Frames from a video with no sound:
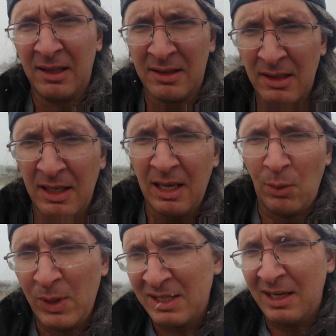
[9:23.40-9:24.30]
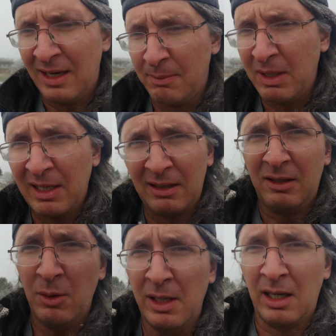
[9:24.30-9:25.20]
Sunday and Wednesday night, midnight to
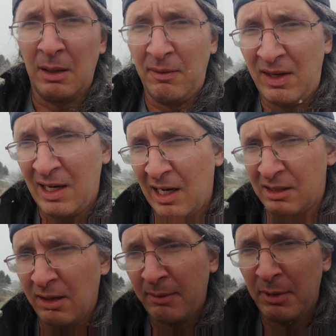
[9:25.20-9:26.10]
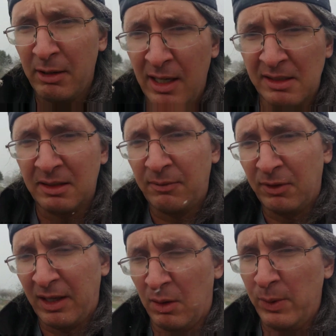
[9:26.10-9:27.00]
2 a.m. If you can't catch the live broadcast, it's up for
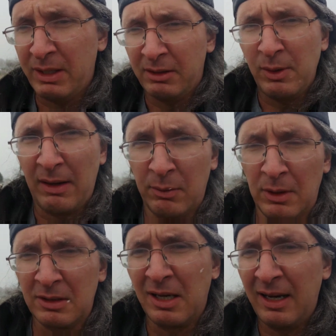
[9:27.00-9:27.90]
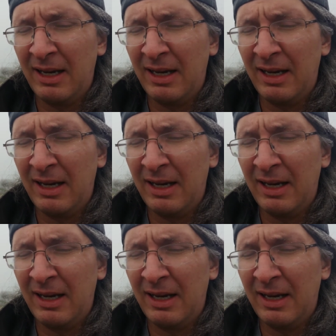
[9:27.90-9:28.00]
like a week or two afterwards.